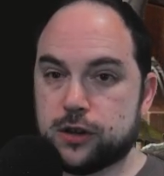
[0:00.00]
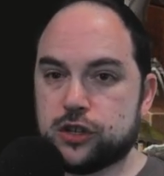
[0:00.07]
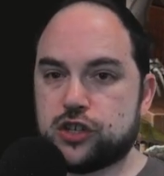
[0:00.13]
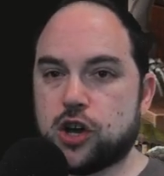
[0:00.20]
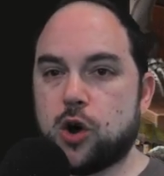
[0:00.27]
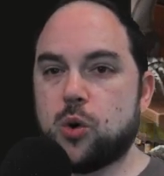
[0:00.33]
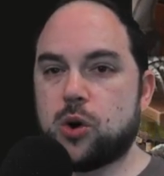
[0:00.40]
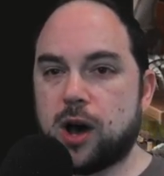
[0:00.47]

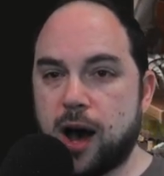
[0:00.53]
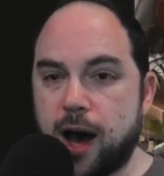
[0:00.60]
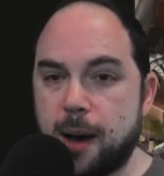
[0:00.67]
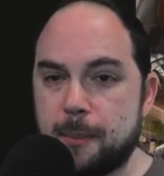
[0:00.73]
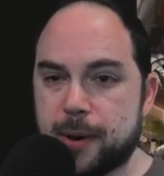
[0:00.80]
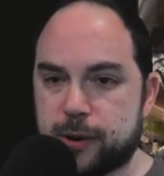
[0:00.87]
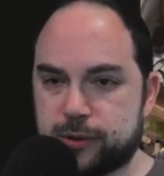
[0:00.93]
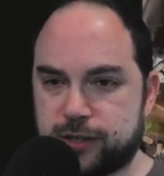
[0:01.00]
So
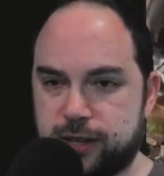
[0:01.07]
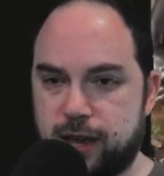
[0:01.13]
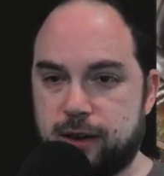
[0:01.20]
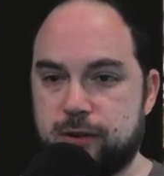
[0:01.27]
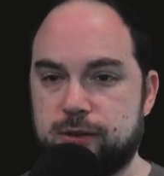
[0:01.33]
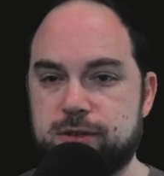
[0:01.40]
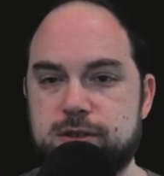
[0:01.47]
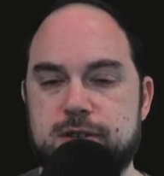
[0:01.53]
combo
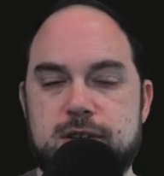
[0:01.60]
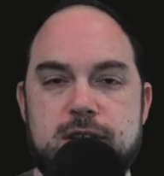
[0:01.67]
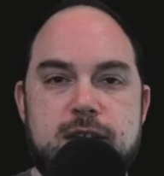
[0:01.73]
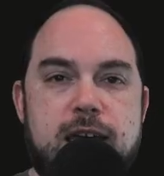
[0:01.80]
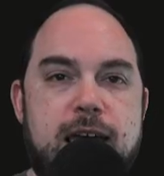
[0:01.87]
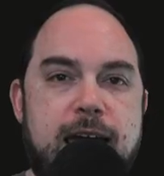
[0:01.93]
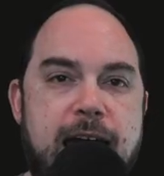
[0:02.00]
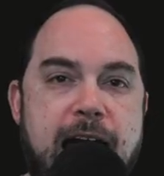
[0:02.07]
skills
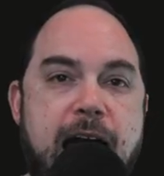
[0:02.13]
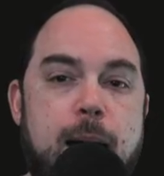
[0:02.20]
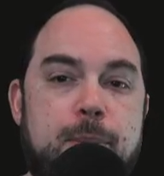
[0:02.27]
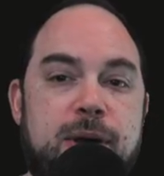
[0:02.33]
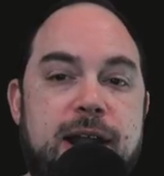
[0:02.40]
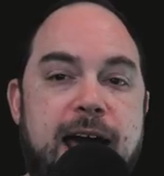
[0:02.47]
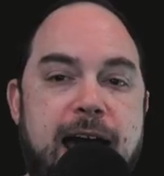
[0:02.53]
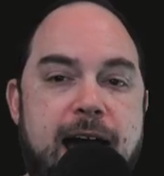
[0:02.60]

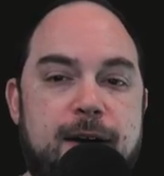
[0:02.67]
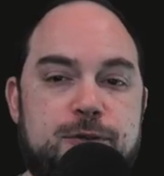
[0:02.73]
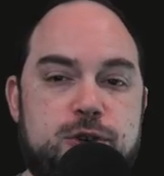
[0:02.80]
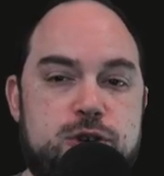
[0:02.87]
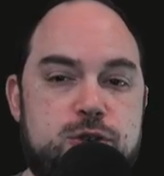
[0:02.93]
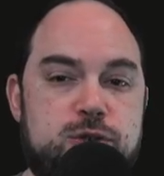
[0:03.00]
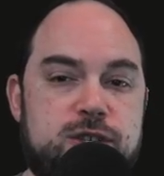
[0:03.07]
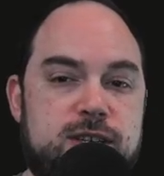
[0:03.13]
happen after
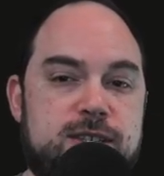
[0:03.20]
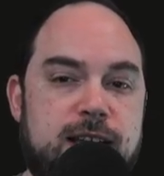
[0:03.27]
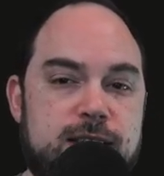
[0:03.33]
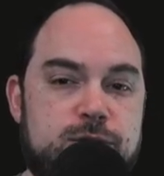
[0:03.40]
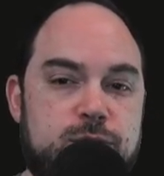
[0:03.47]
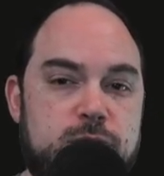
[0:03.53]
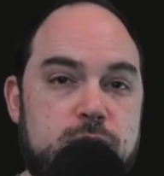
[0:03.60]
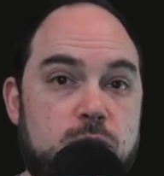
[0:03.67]
you
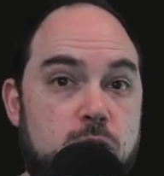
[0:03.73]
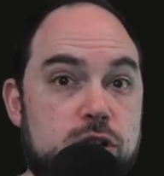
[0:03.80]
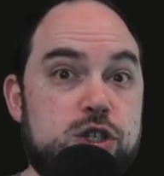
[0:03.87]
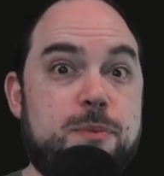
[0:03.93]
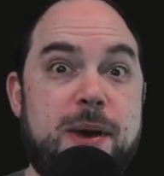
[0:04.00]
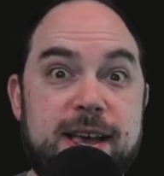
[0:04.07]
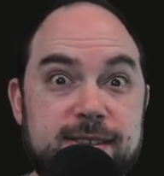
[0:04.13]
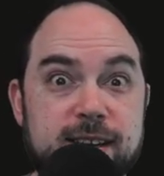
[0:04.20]
successfully launch
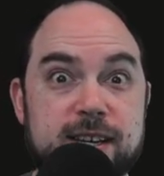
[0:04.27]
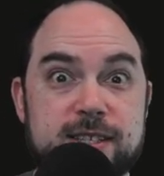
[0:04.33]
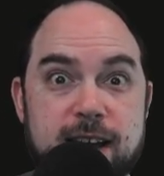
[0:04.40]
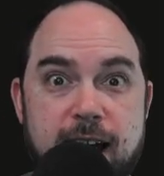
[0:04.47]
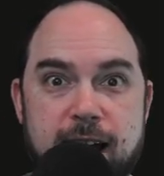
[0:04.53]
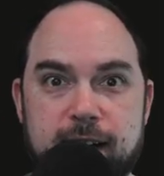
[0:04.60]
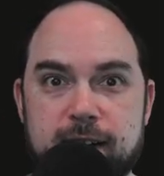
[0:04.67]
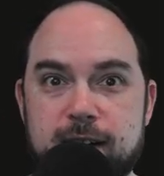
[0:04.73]
a basic
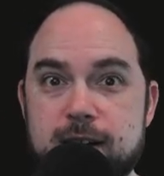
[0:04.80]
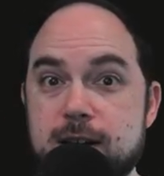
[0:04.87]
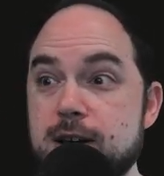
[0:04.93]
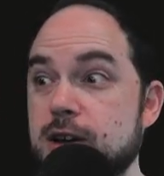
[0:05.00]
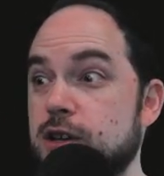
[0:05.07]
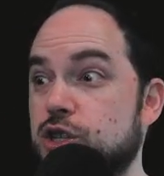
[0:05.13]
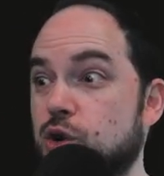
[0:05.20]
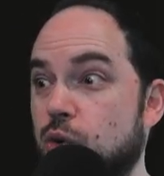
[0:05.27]
attack.
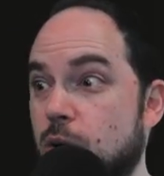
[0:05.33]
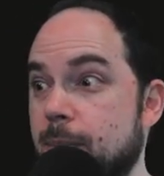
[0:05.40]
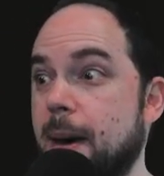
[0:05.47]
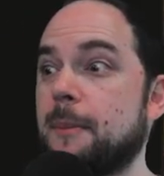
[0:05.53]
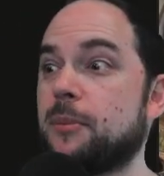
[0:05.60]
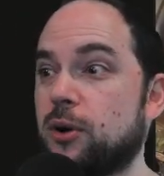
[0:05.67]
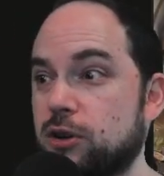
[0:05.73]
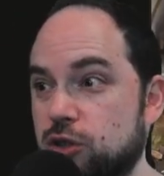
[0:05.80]
So
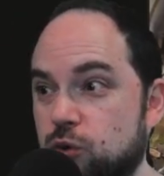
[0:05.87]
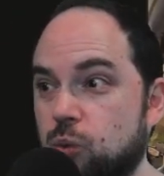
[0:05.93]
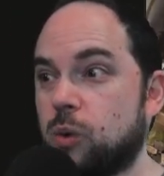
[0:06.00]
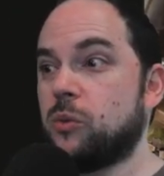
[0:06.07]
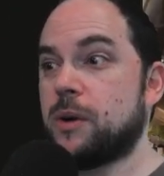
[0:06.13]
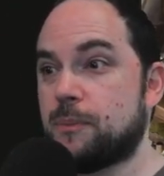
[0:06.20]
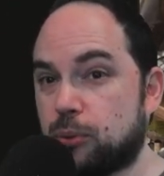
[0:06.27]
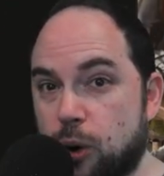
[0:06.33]
remember
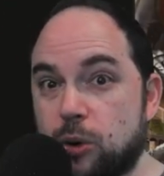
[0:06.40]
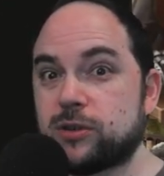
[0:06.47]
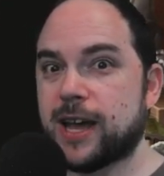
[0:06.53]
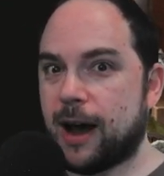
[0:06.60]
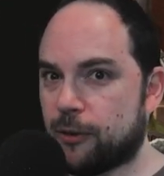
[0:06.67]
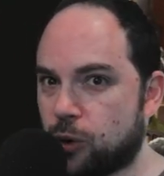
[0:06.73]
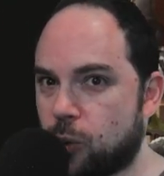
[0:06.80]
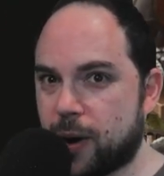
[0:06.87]
when we broke
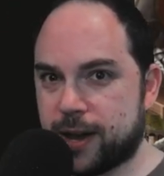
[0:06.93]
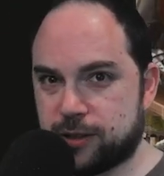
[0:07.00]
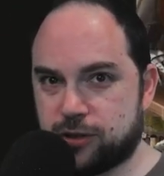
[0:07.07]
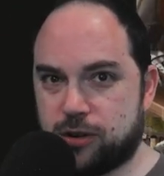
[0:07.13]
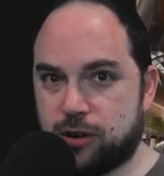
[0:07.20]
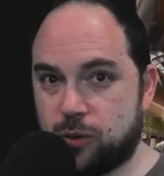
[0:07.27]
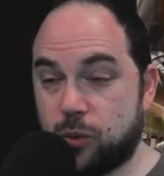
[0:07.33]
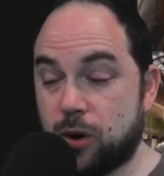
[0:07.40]
down the way a turn